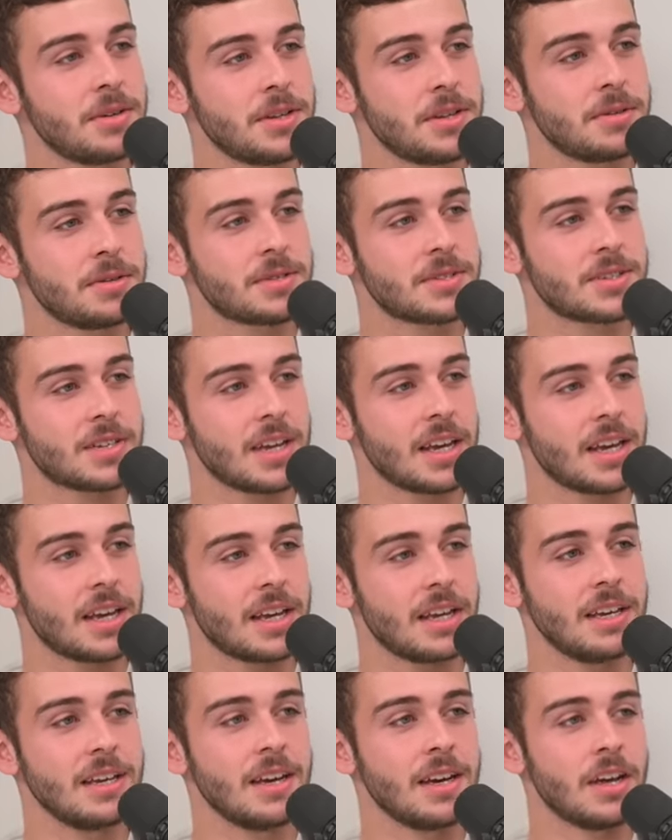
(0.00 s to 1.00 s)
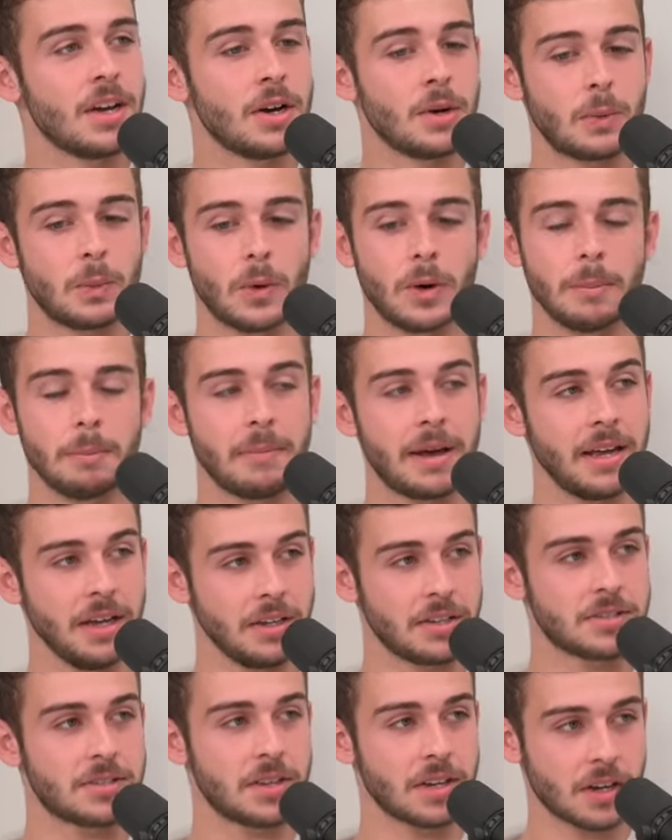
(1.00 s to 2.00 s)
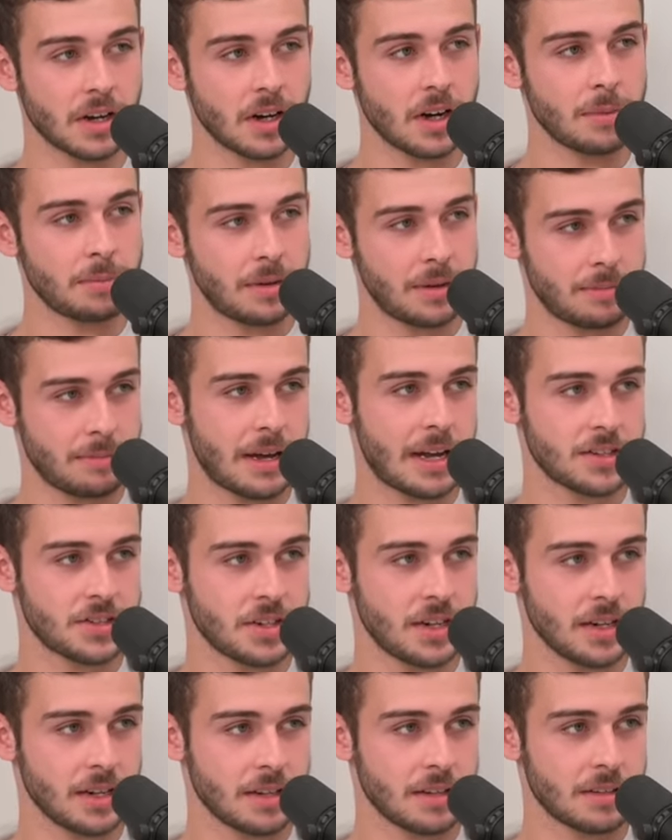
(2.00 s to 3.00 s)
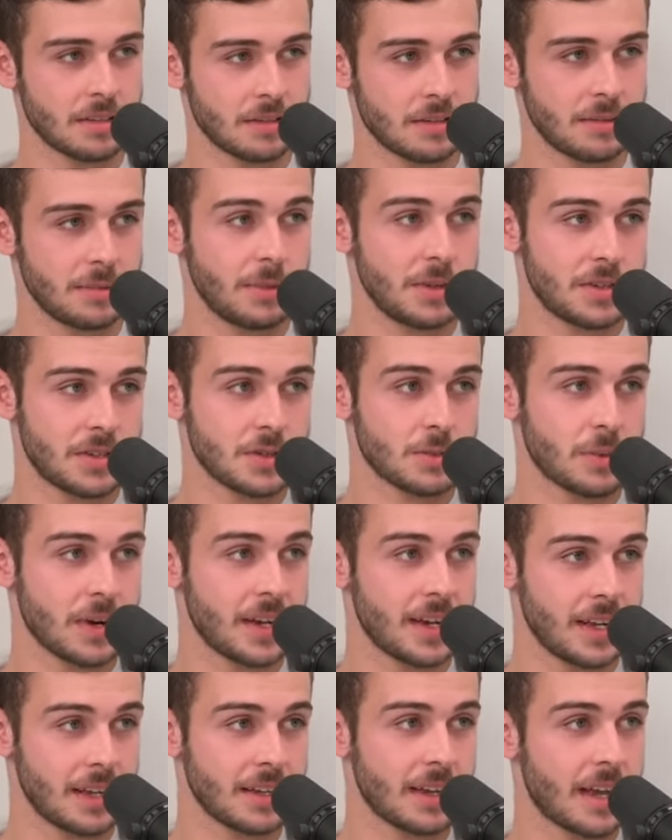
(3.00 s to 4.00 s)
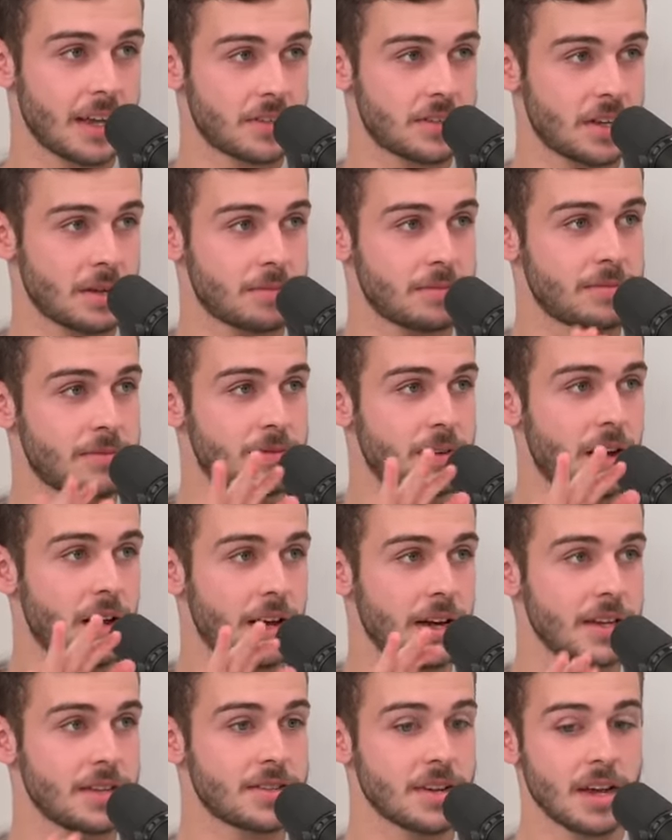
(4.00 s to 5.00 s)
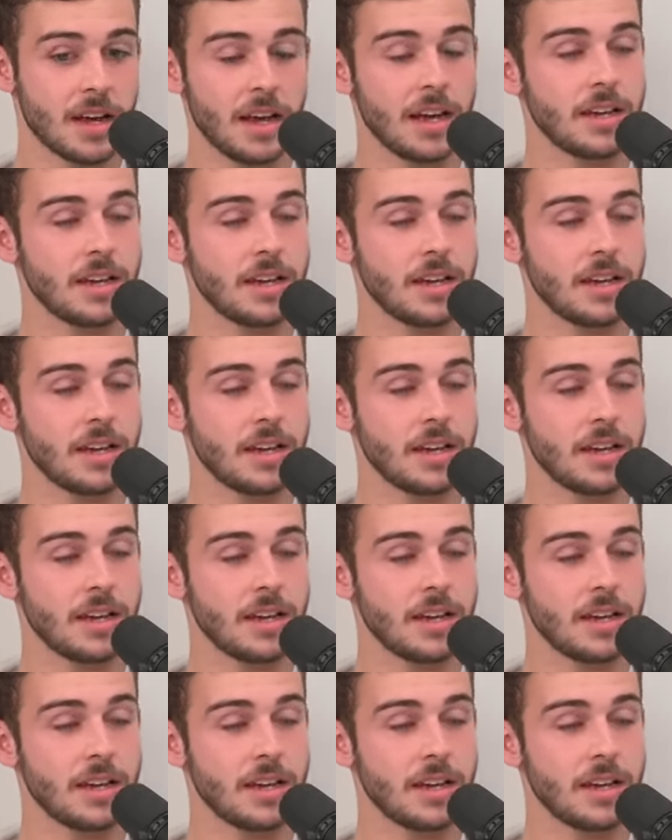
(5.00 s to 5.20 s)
you see what makes the carpet magic, which is when it gets up and flies, just